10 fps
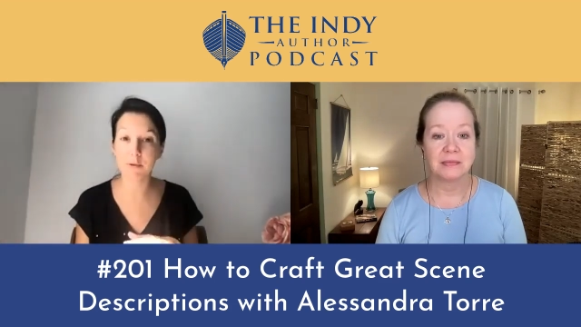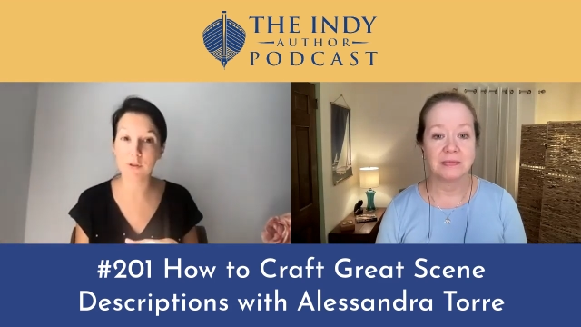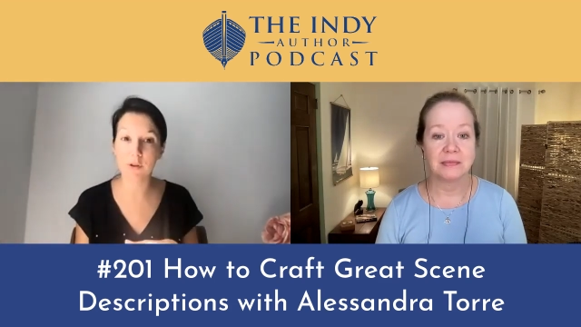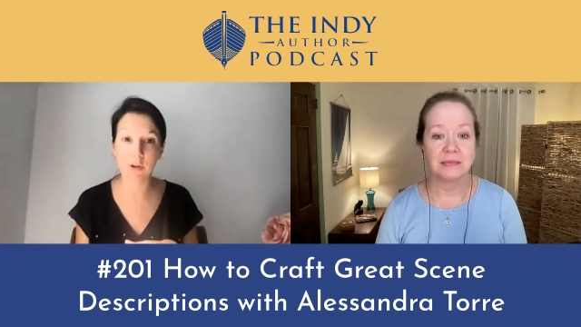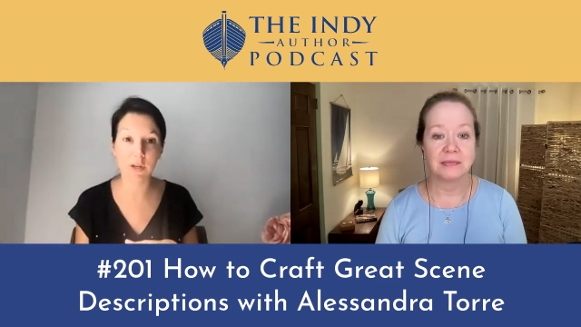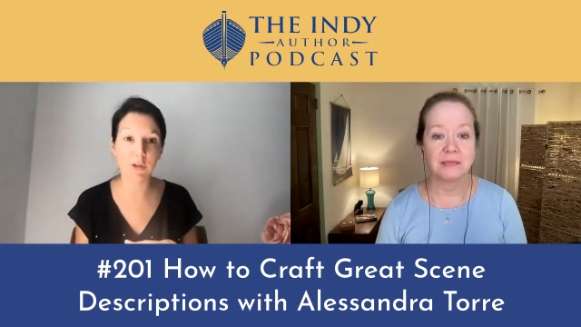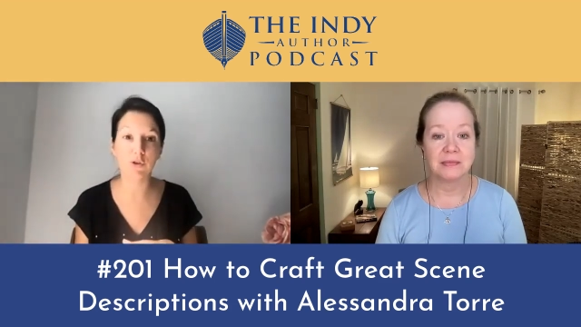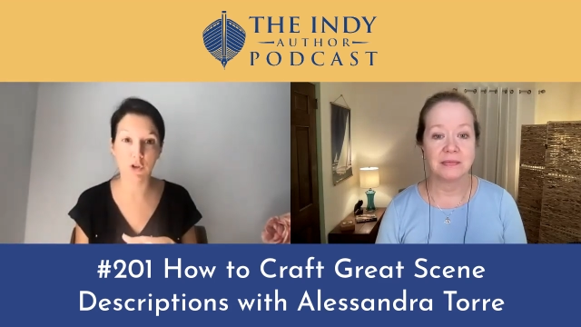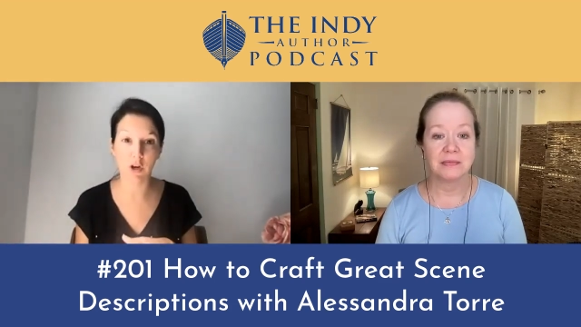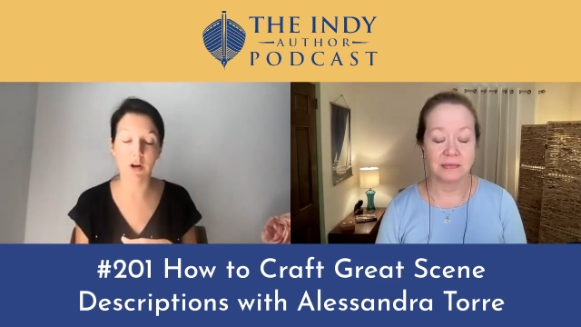Speaker 1: popular in
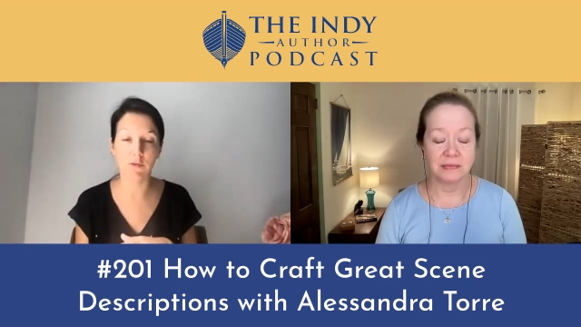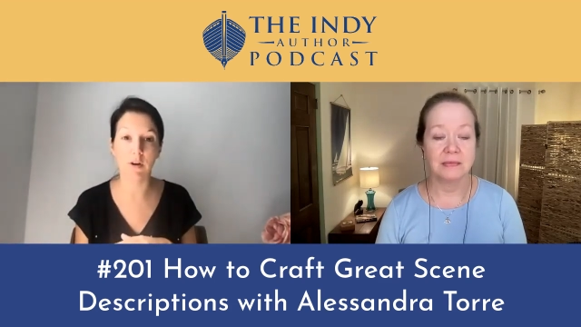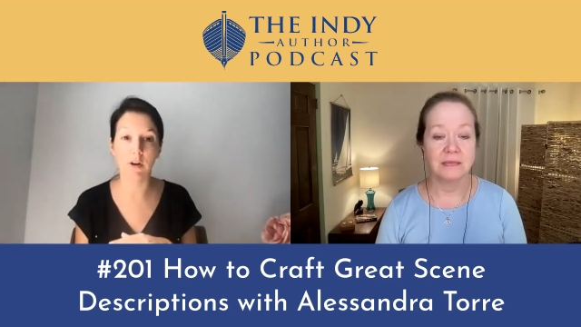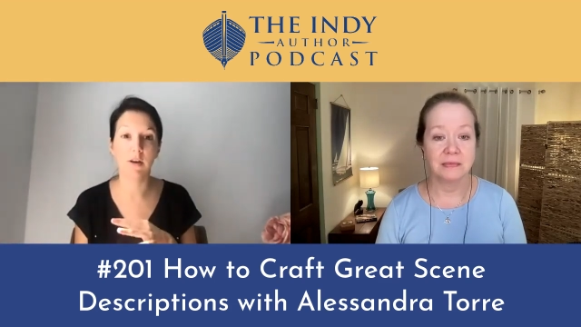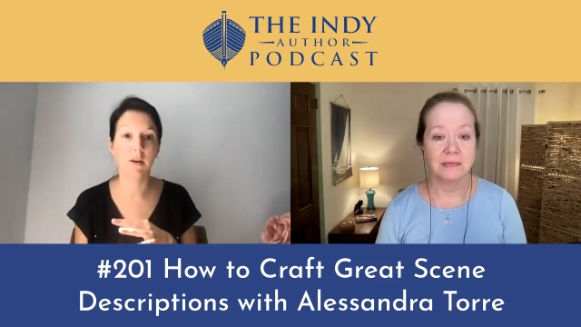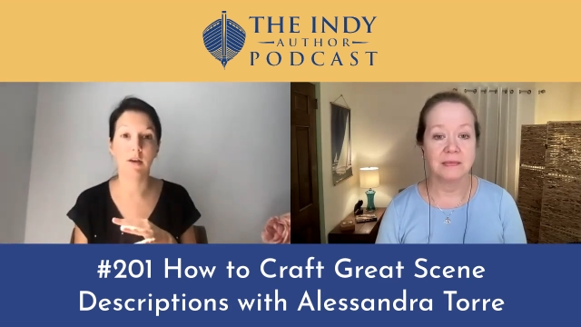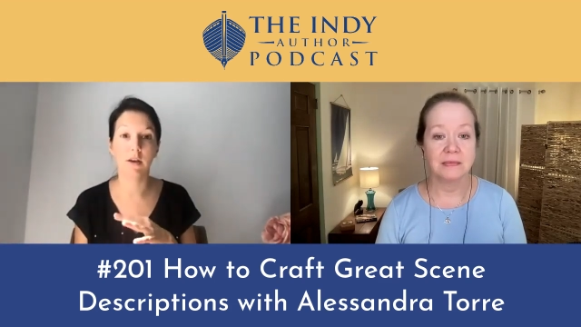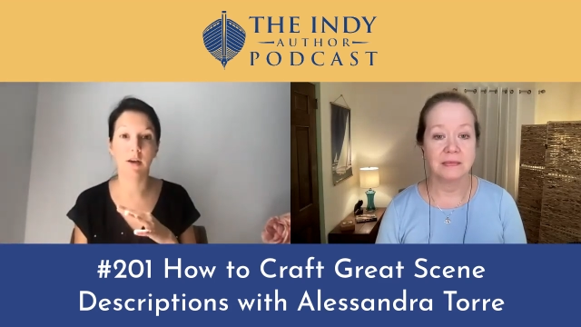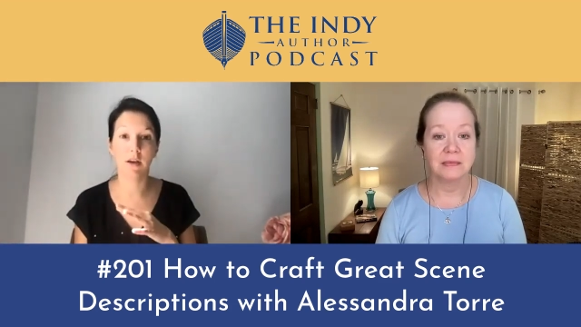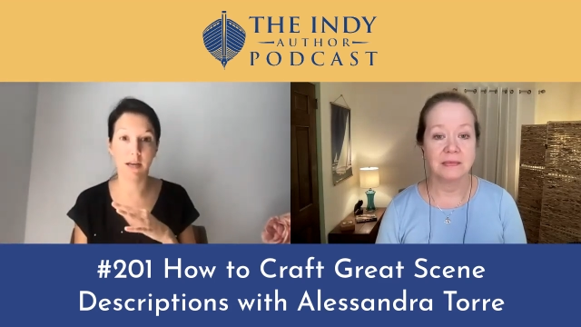your genre
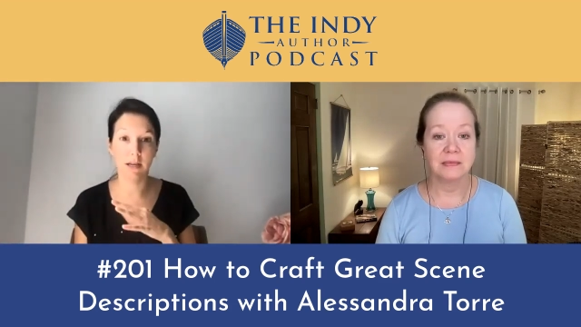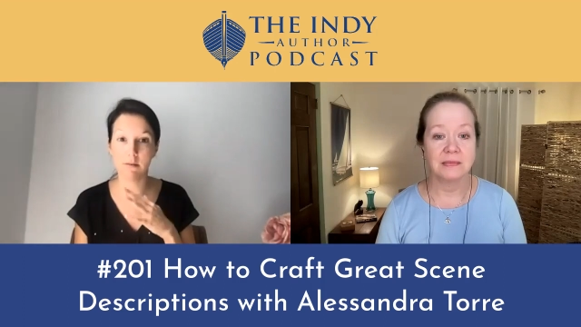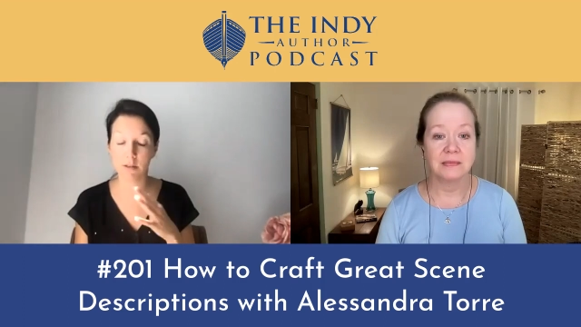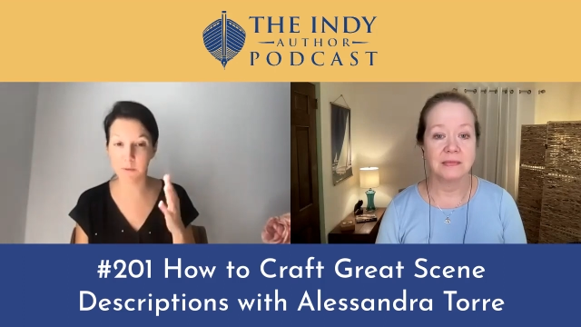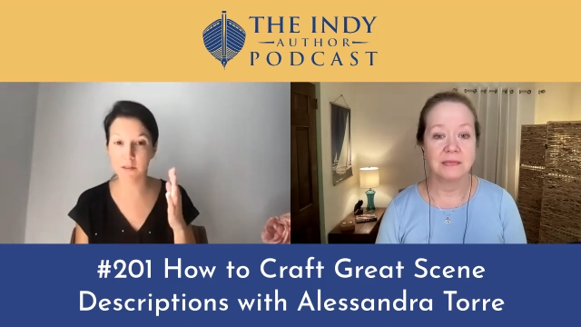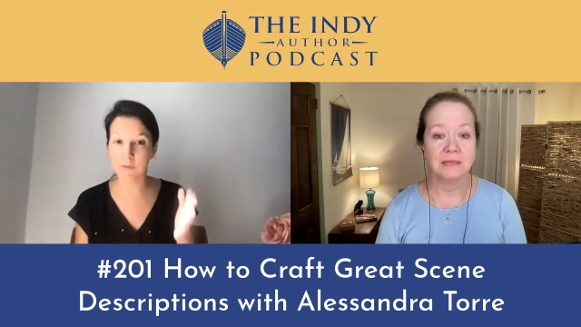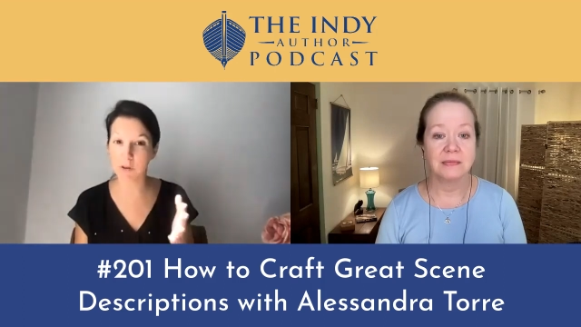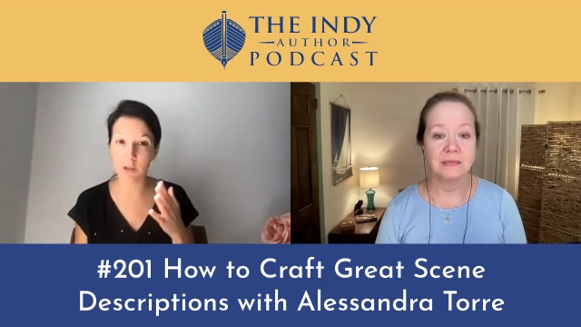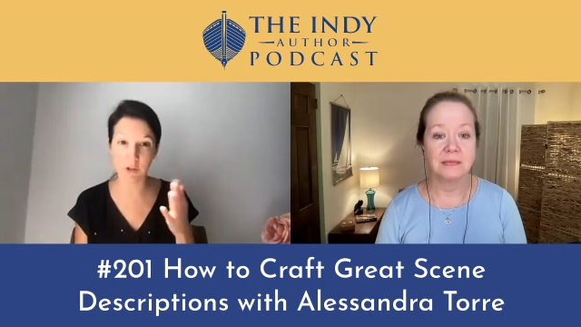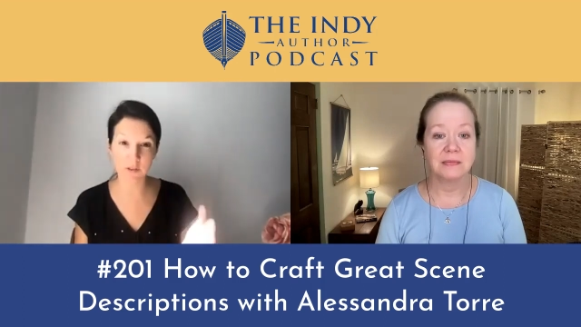and
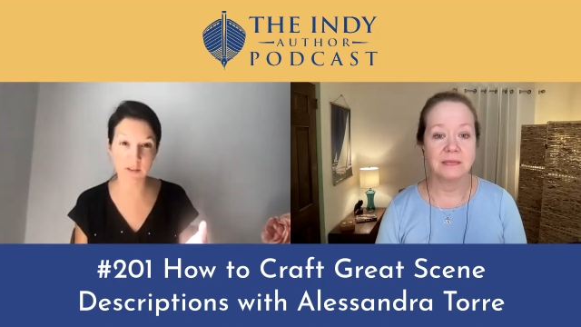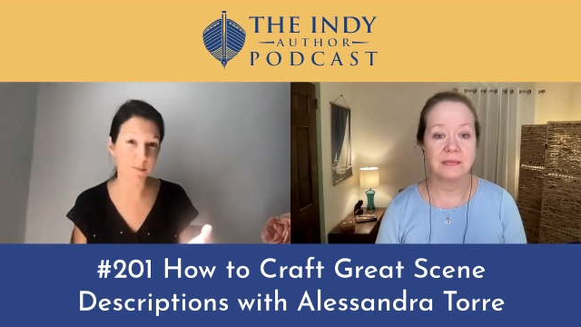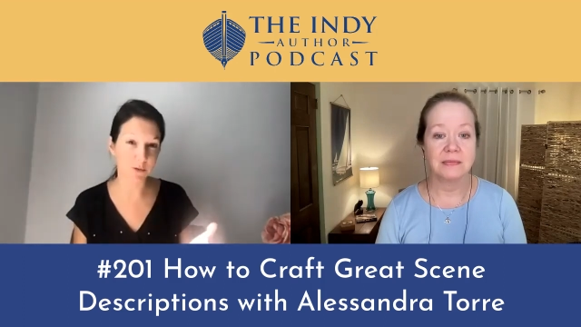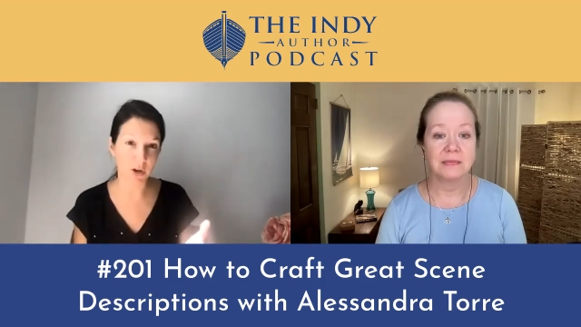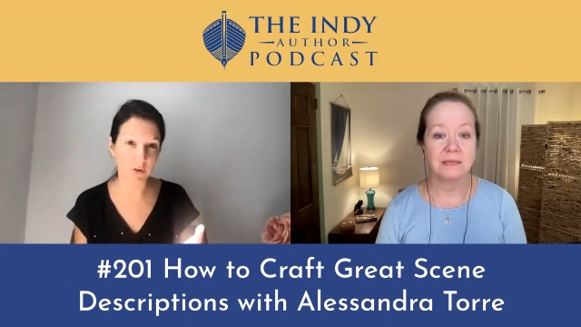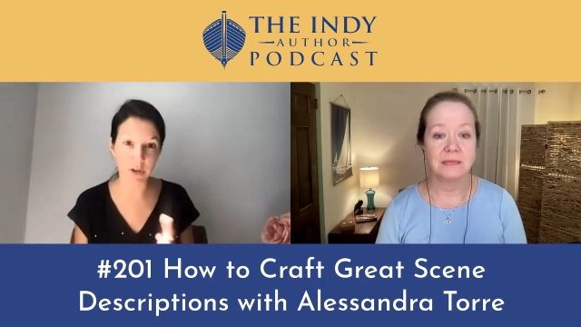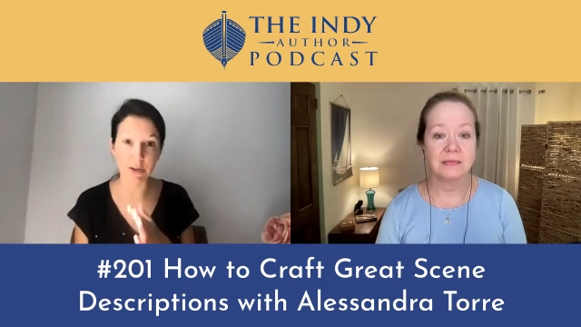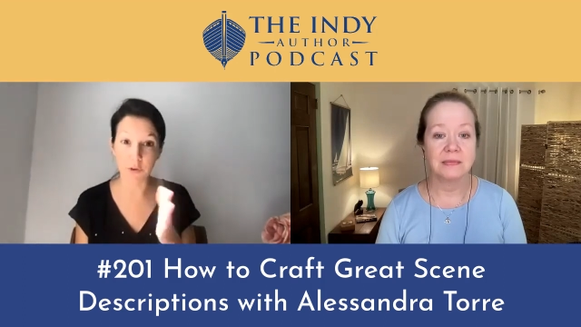specifically your subgenre